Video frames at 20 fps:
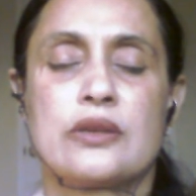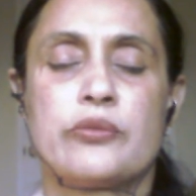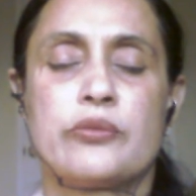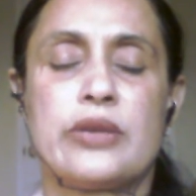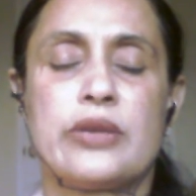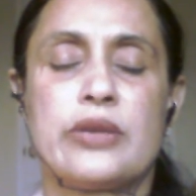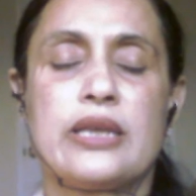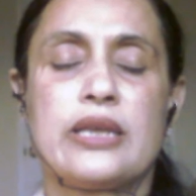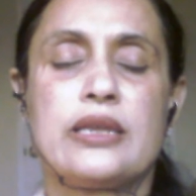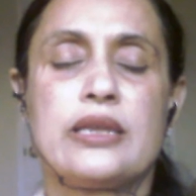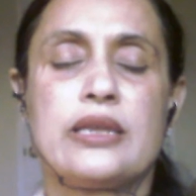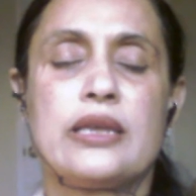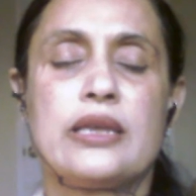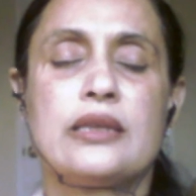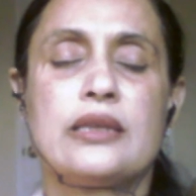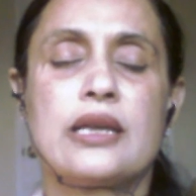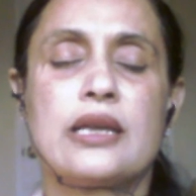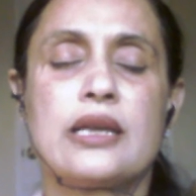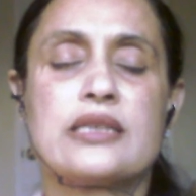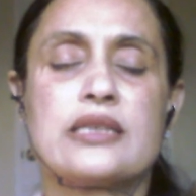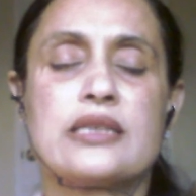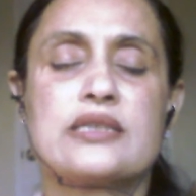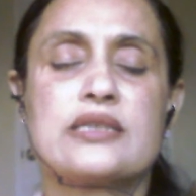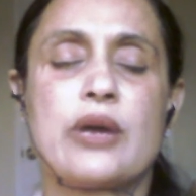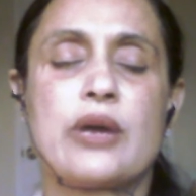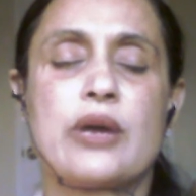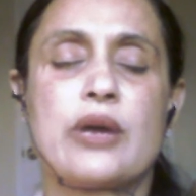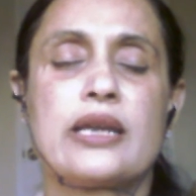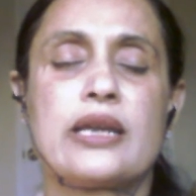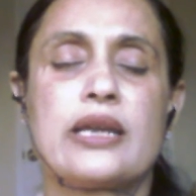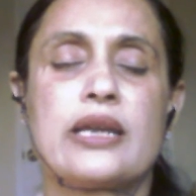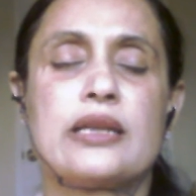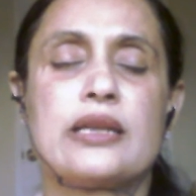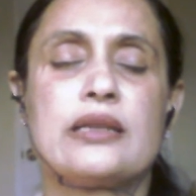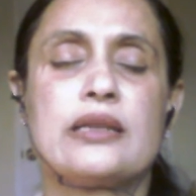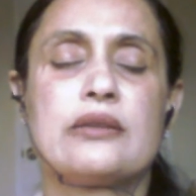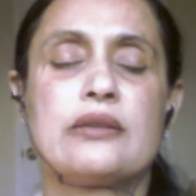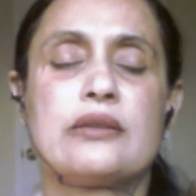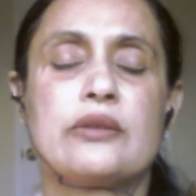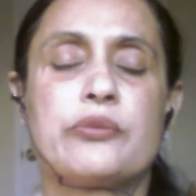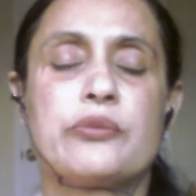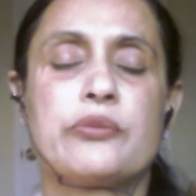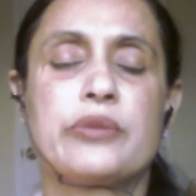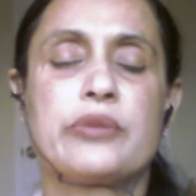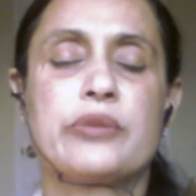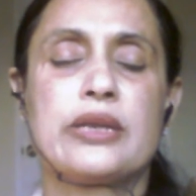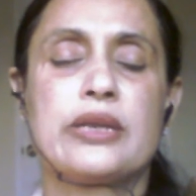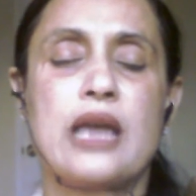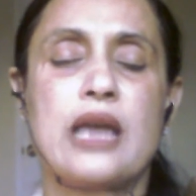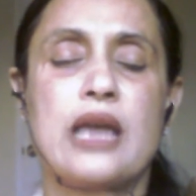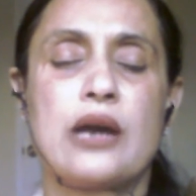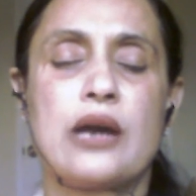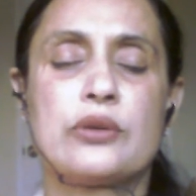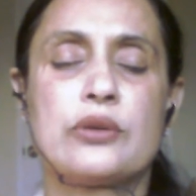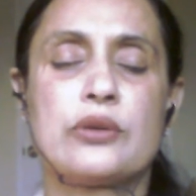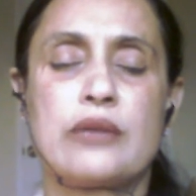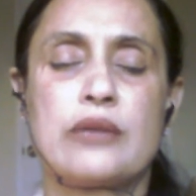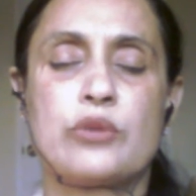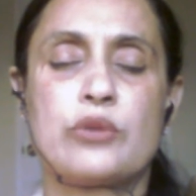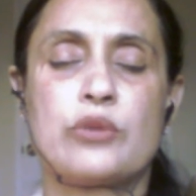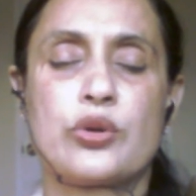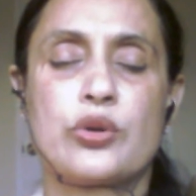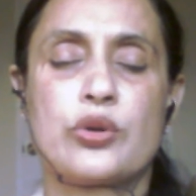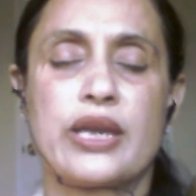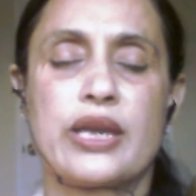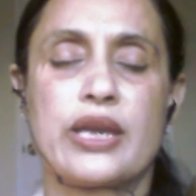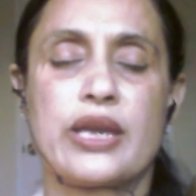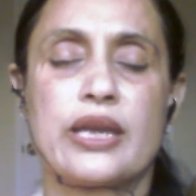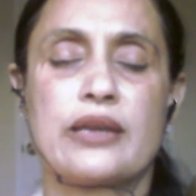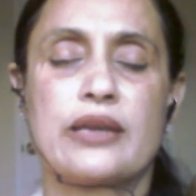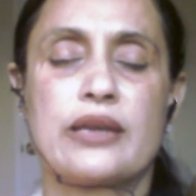Breathe in, I smile. Breathe out, I'm okay.